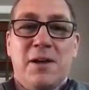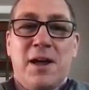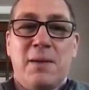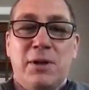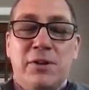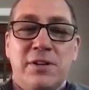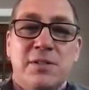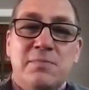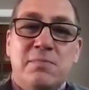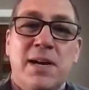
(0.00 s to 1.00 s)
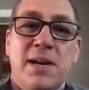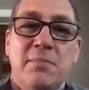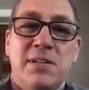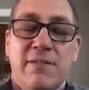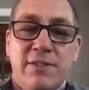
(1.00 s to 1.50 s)
Hi, builders. My
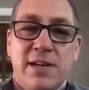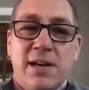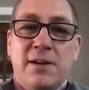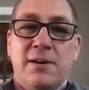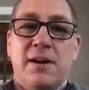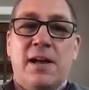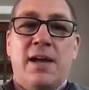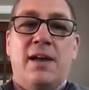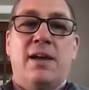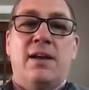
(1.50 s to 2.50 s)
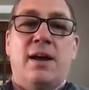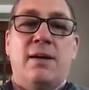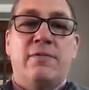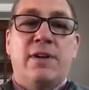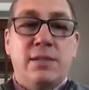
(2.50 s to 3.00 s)
name's Kevin Taylor, and
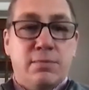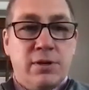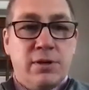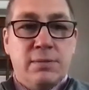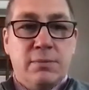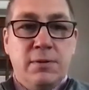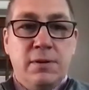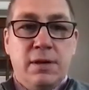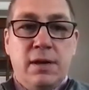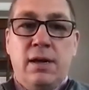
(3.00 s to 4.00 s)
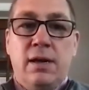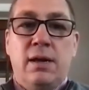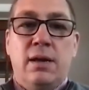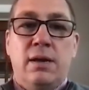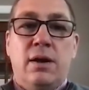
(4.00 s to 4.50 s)
I'm a vice principal
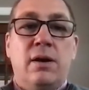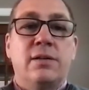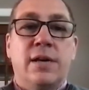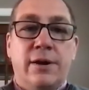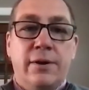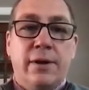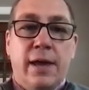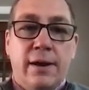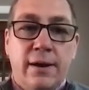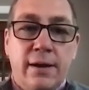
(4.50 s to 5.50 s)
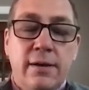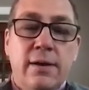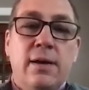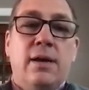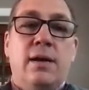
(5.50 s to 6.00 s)
in Ontario, Canada,
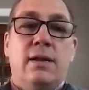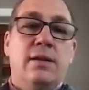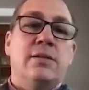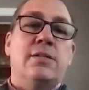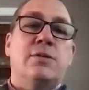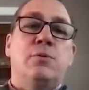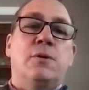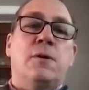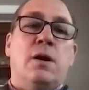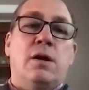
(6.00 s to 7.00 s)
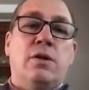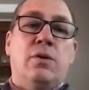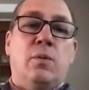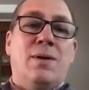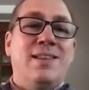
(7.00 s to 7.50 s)
in a little school
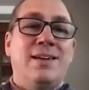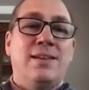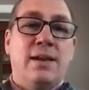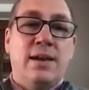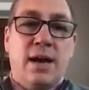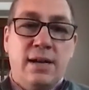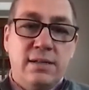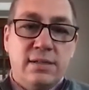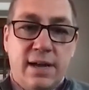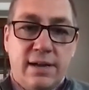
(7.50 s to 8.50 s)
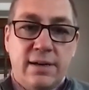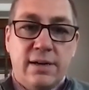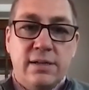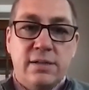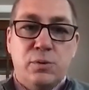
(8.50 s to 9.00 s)
called Wellington Heights
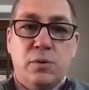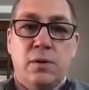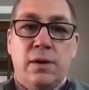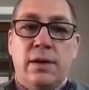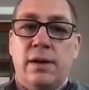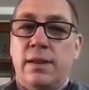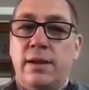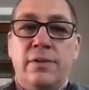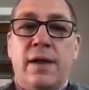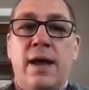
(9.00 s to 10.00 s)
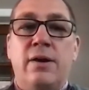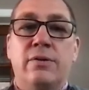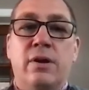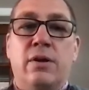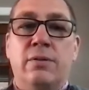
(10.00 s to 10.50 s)
Secondary School in a little
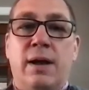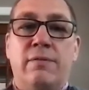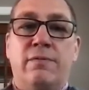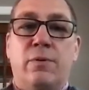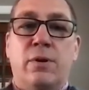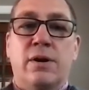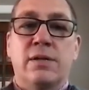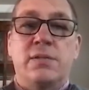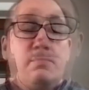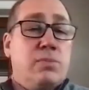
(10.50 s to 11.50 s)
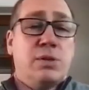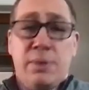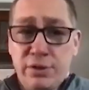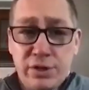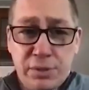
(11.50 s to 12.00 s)
town called Mount Forest. So,
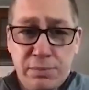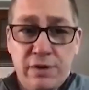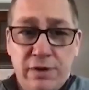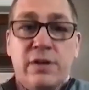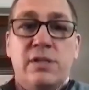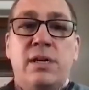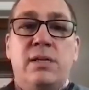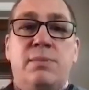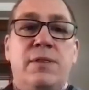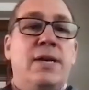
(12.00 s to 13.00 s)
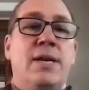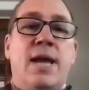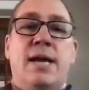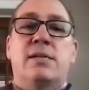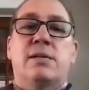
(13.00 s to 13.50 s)
Buildership University has been the
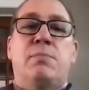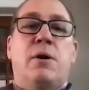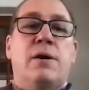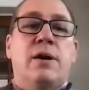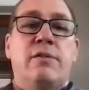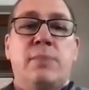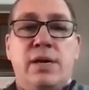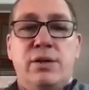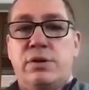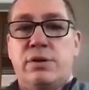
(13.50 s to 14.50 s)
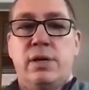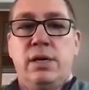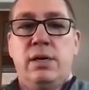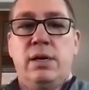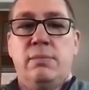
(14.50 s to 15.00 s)
next part of my
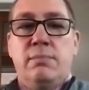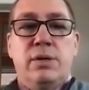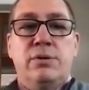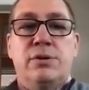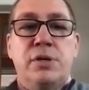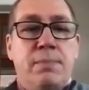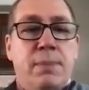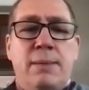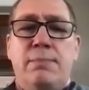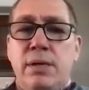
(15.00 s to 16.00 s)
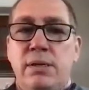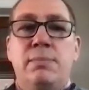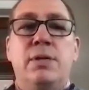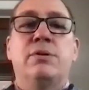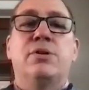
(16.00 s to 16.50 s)
journey in buildership. I had been to
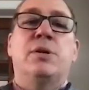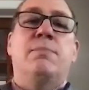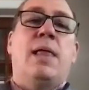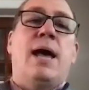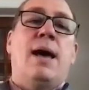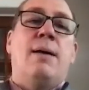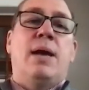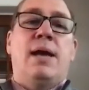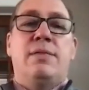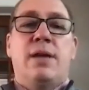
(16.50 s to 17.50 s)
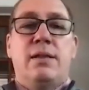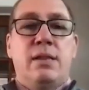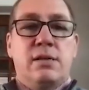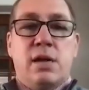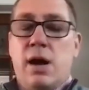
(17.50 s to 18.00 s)
Buildership Lab, and then
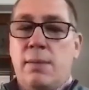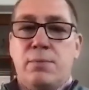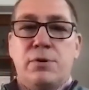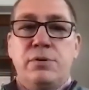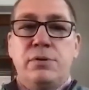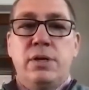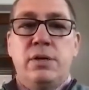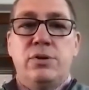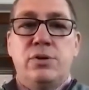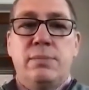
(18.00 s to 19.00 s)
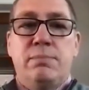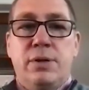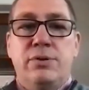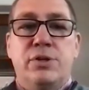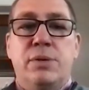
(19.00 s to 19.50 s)
this opportunity to join
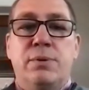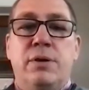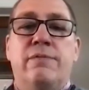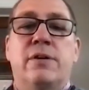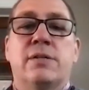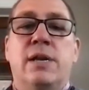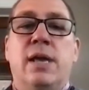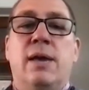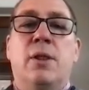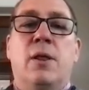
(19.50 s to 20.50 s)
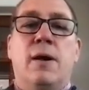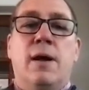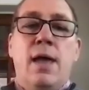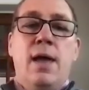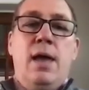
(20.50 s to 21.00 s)
Buildership University came along,
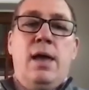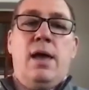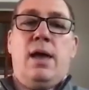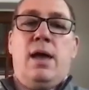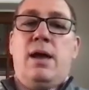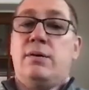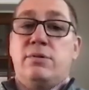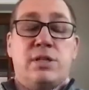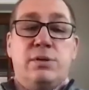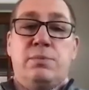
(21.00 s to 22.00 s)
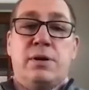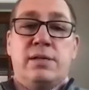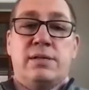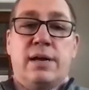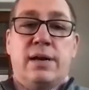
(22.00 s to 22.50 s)
and I was super
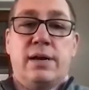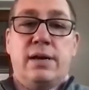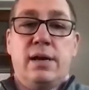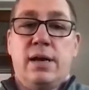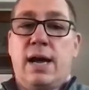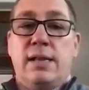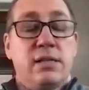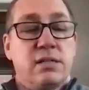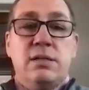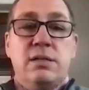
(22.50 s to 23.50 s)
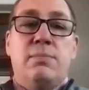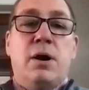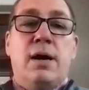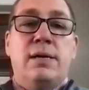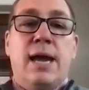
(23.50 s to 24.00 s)
excited. I listened to the
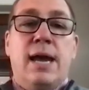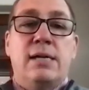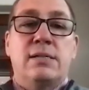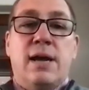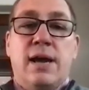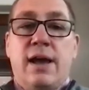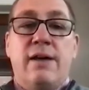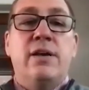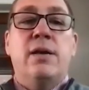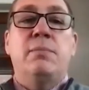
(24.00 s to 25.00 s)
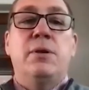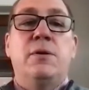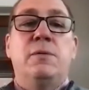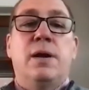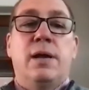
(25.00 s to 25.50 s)
podcast, I have a
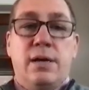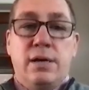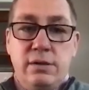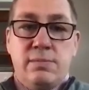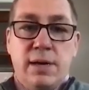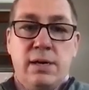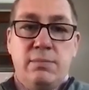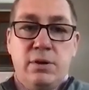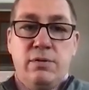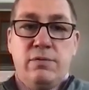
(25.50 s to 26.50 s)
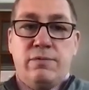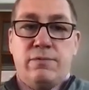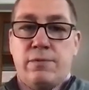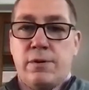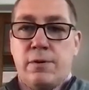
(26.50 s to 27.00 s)
commute, and I use my commute
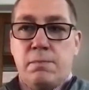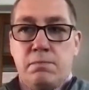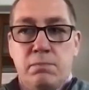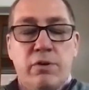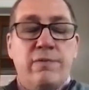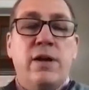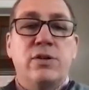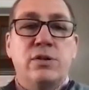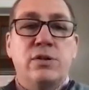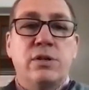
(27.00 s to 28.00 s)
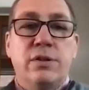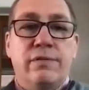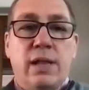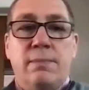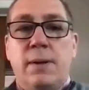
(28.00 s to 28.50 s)
for professional
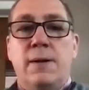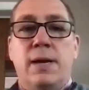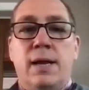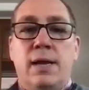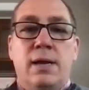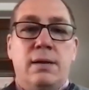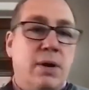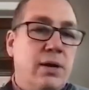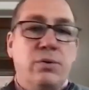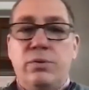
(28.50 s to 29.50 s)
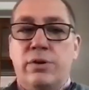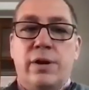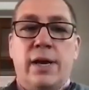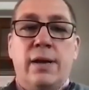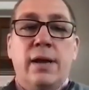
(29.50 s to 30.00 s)
development and my own
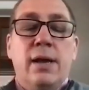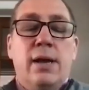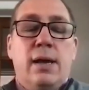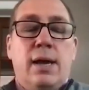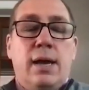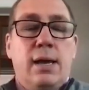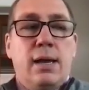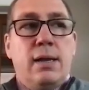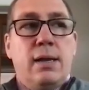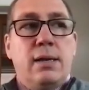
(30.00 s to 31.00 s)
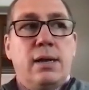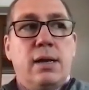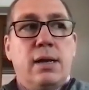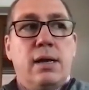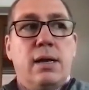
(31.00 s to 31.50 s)
learning. And
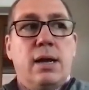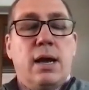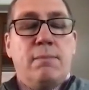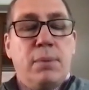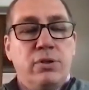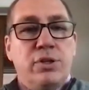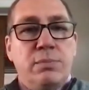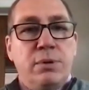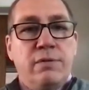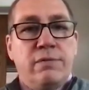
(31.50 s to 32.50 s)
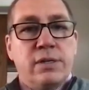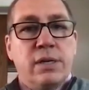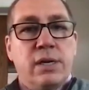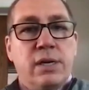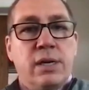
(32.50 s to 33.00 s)
Buildership
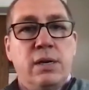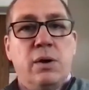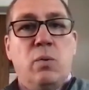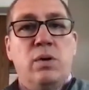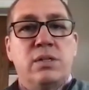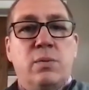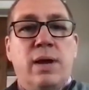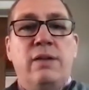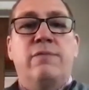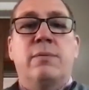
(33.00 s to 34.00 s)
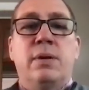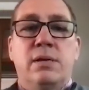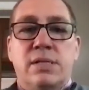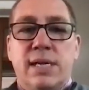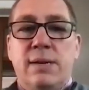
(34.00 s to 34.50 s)
University was a way for me to
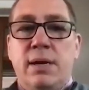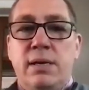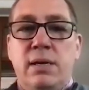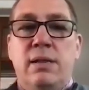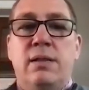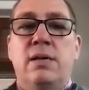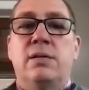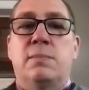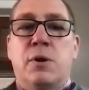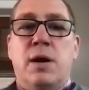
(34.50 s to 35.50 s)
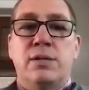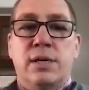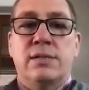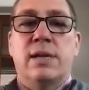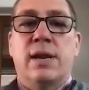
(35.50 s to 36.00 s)
sink my teeth into
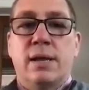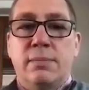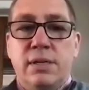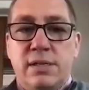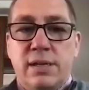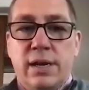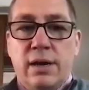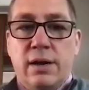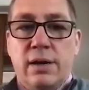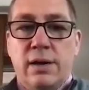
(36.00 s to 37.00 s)
projects that I had been sitting on.